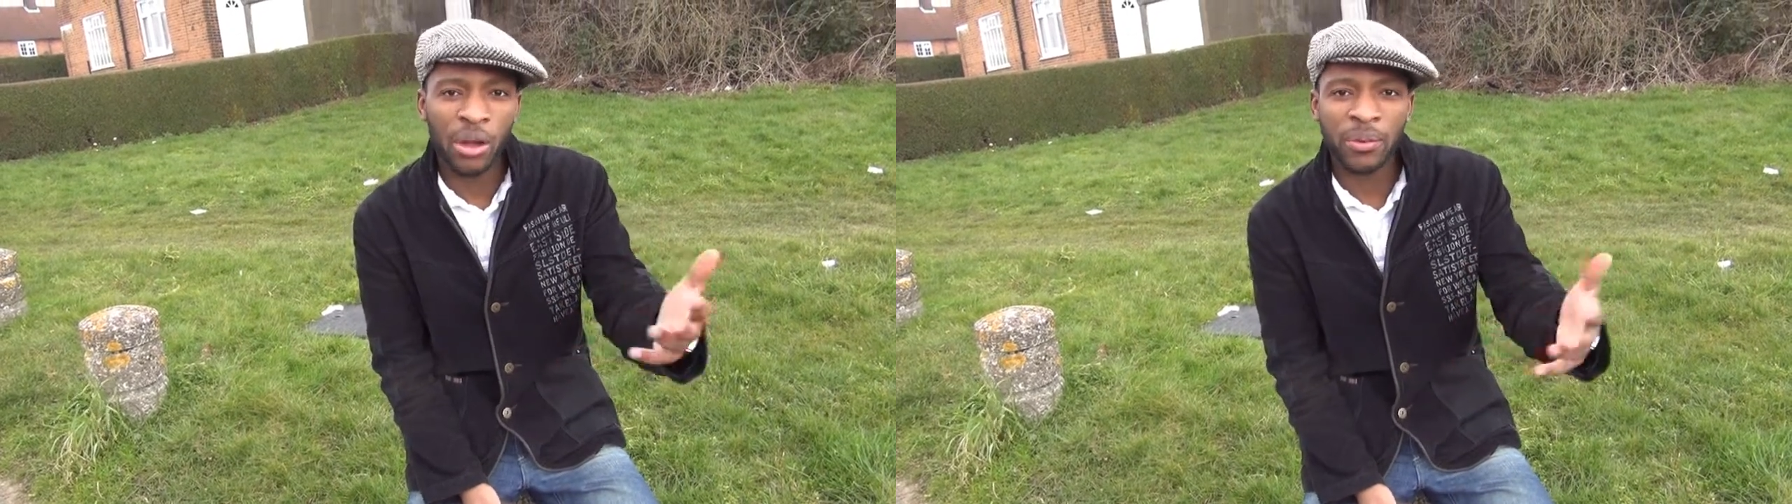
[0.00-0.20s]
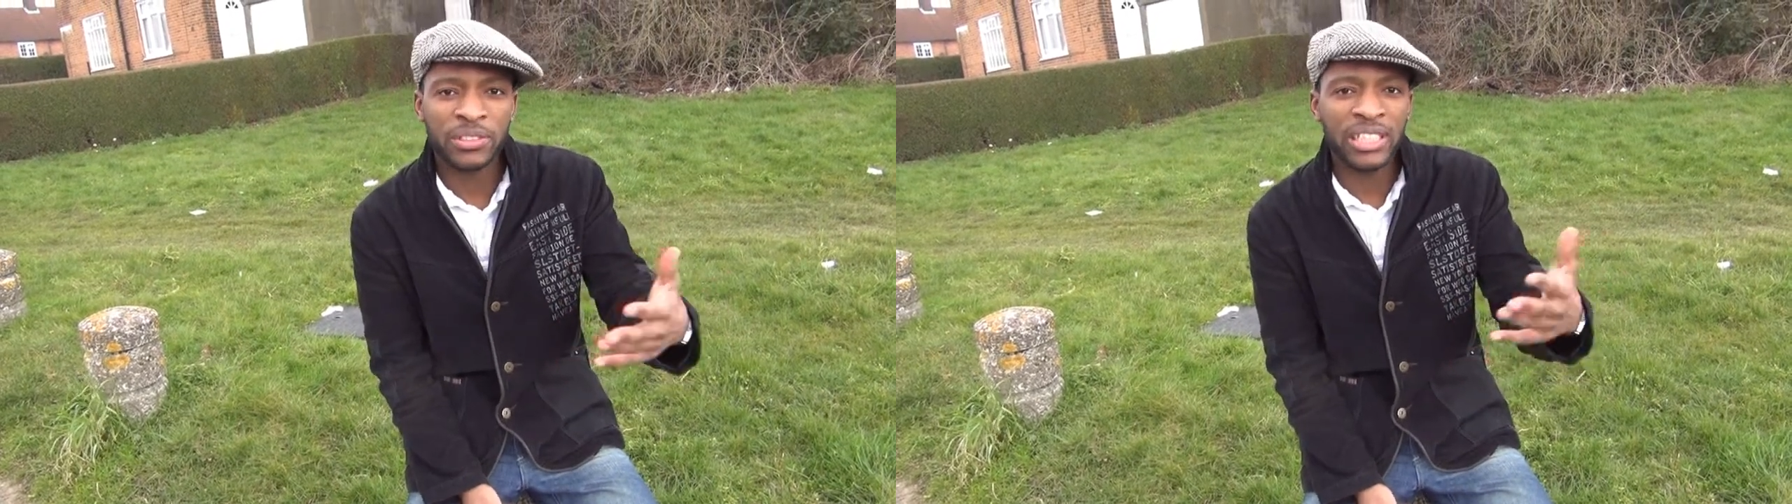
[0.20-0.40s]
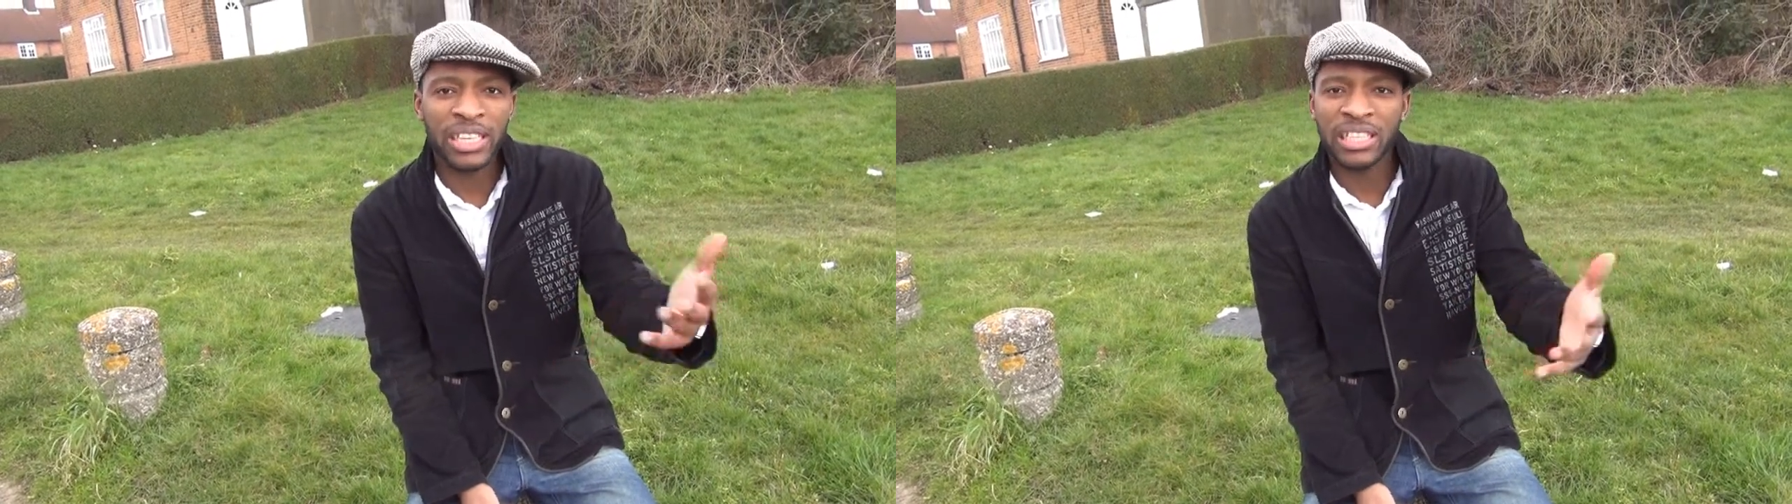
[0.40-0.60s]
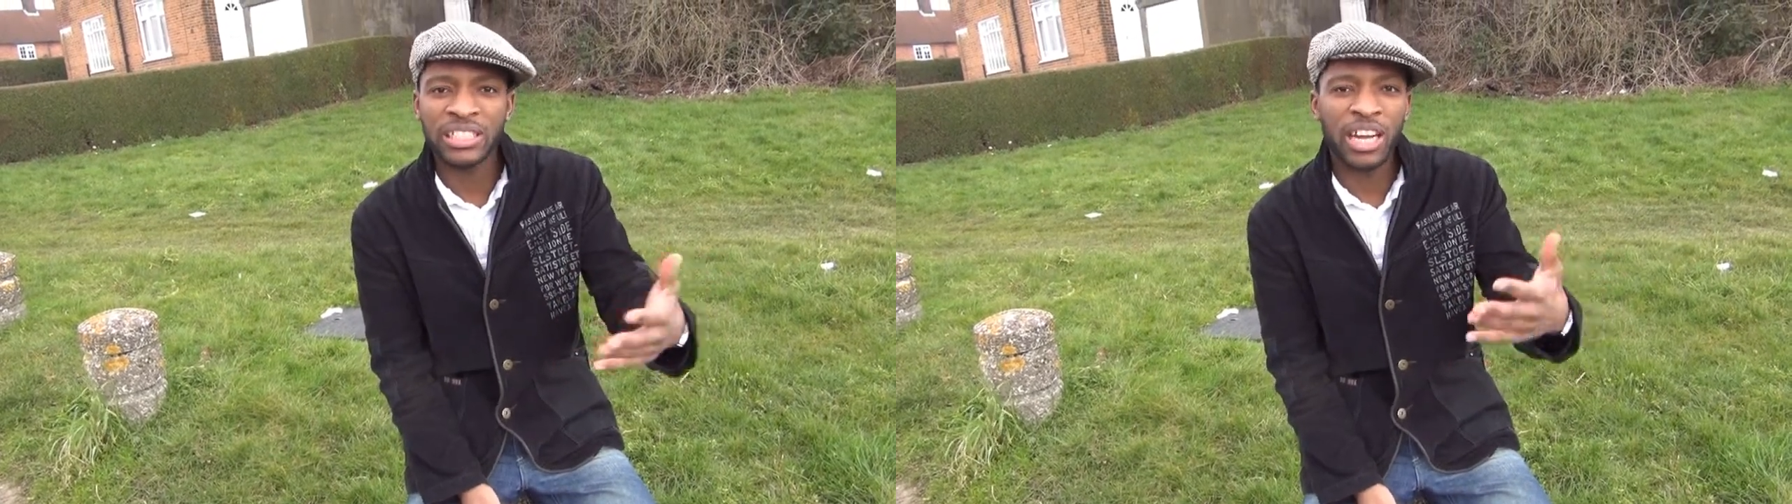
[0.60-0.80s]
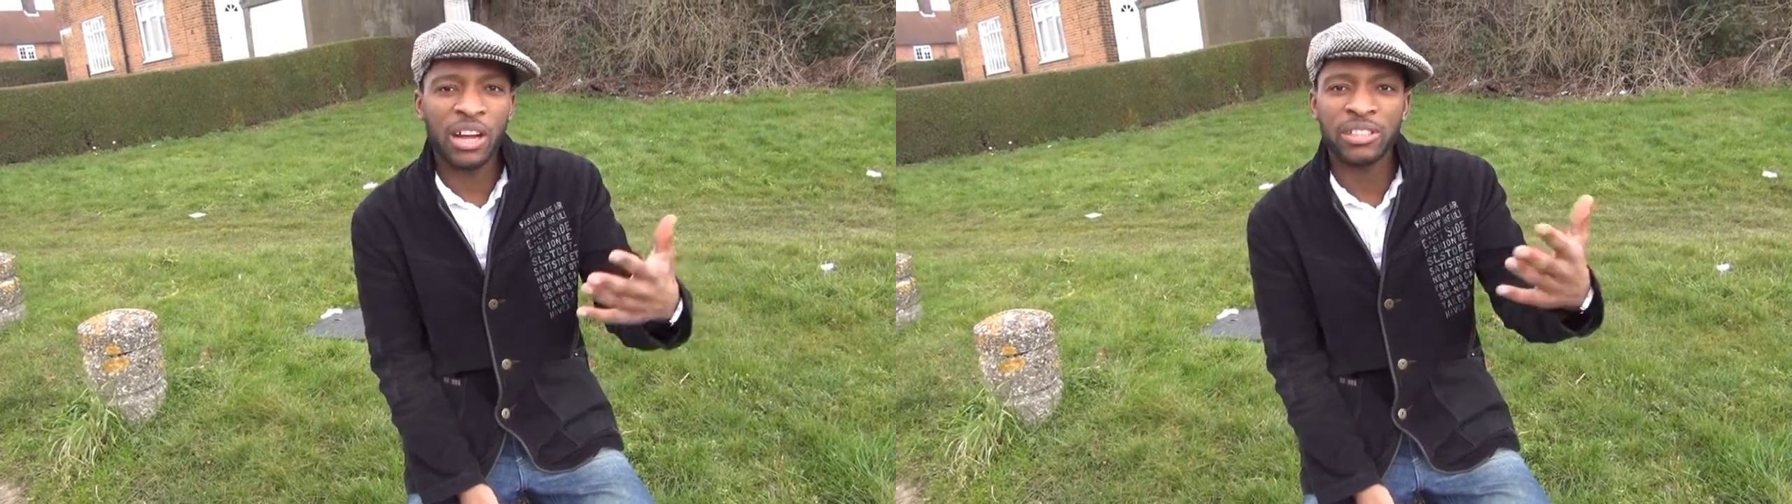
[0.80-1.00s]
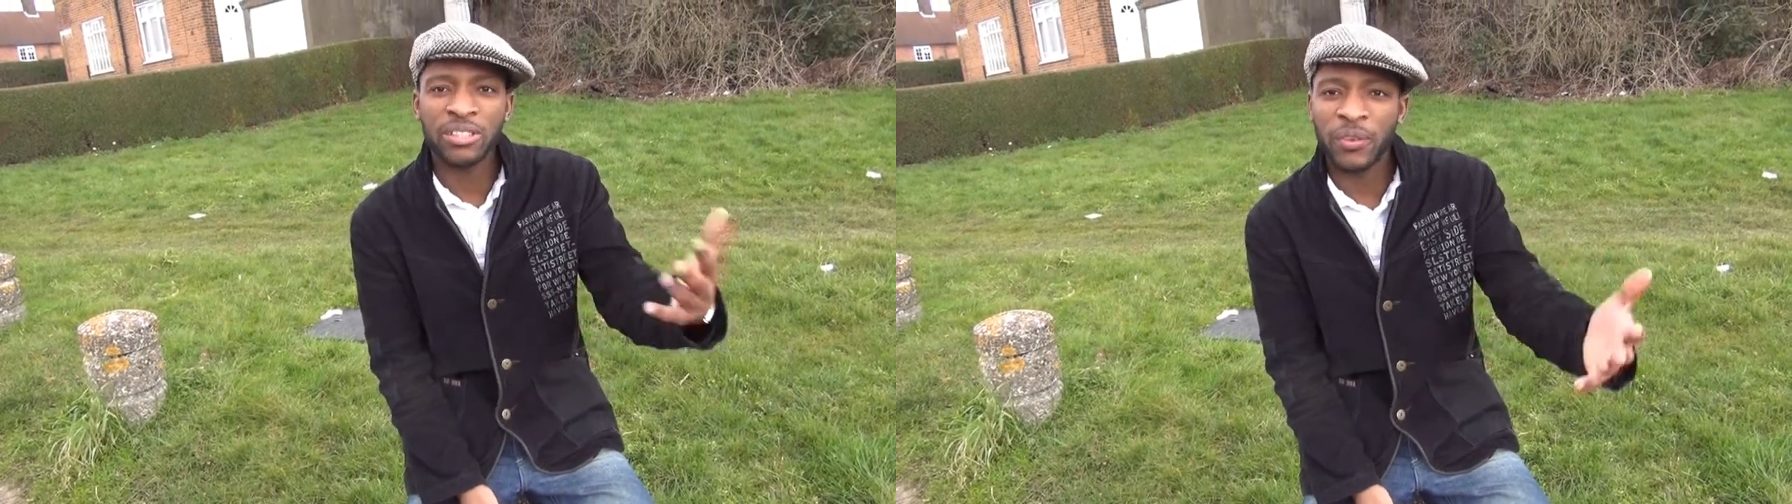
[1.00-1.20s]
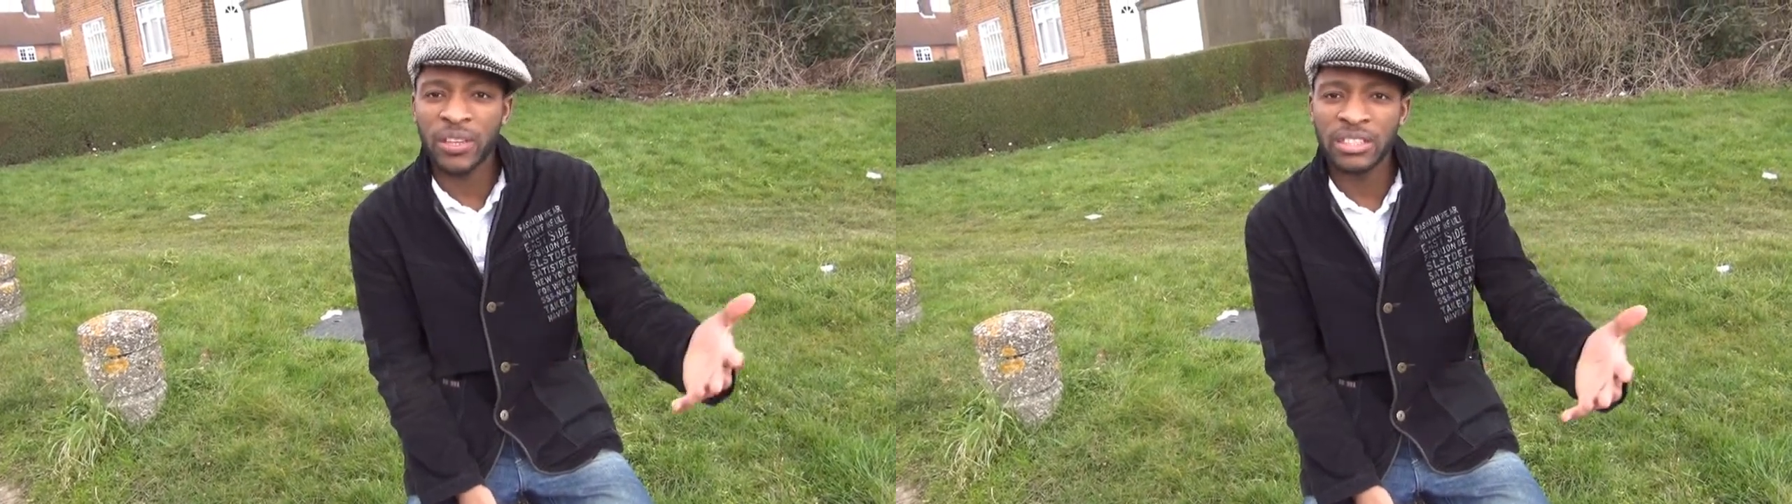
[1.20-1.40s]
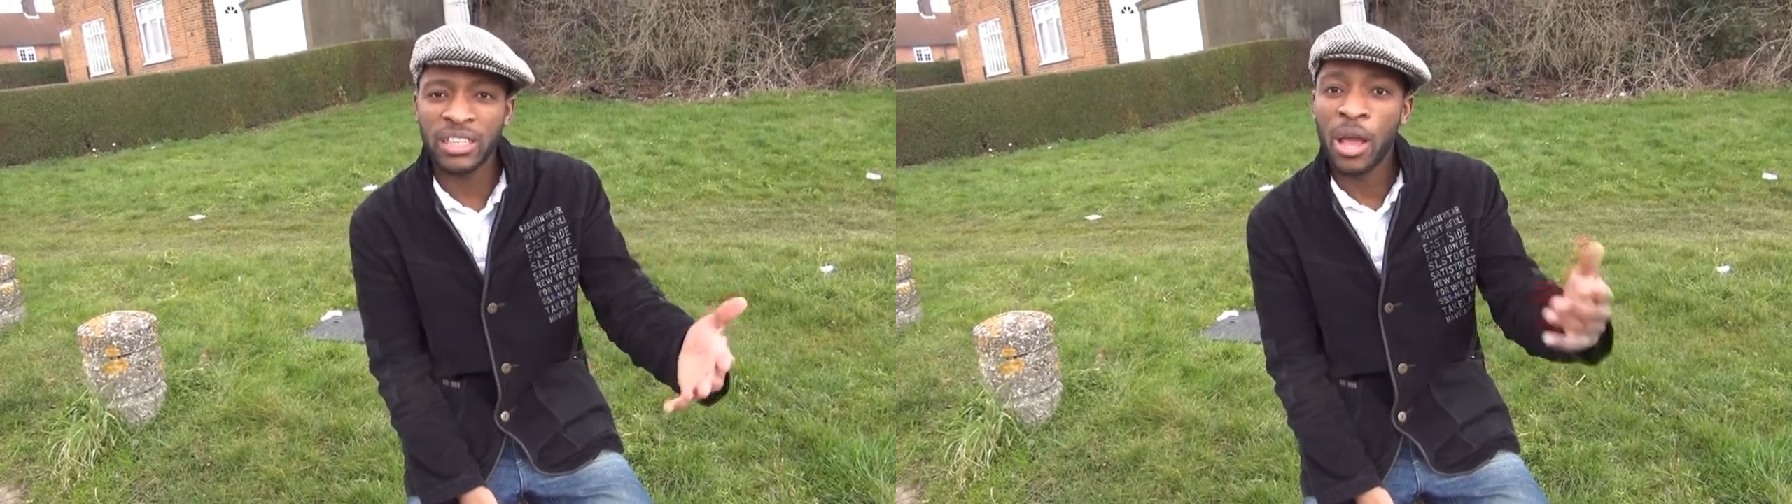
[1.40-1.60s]
go of silly and childish
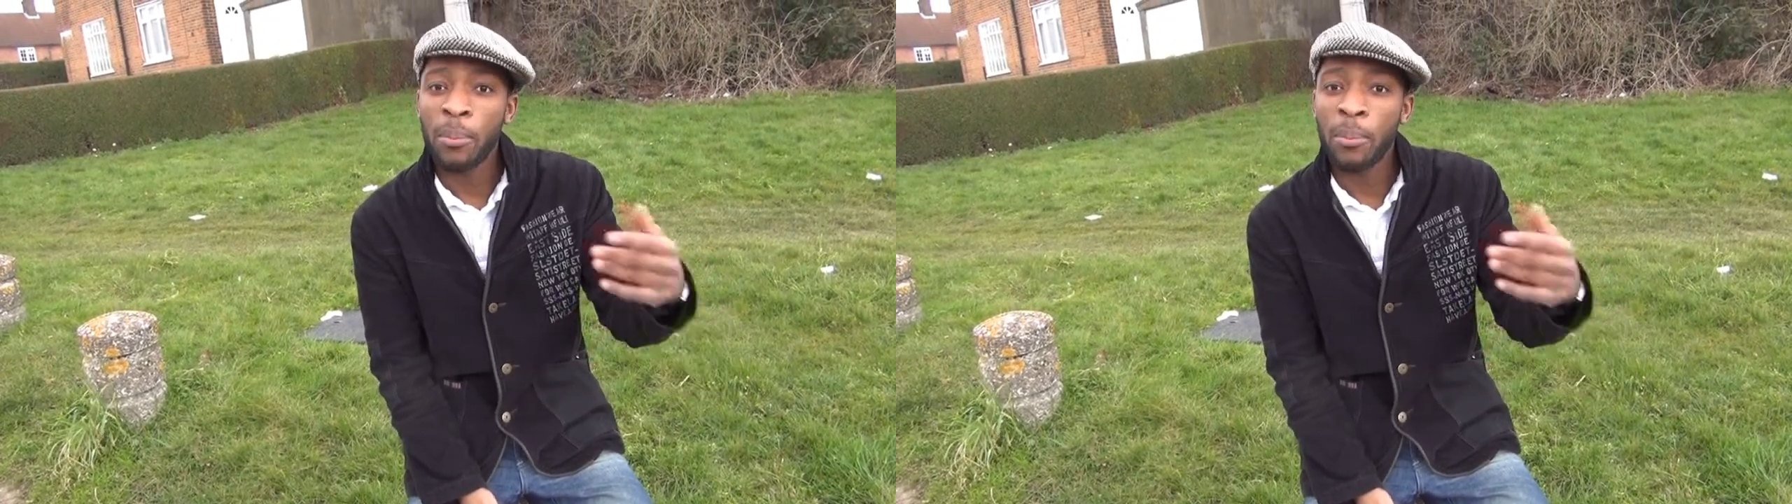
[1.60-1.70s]
things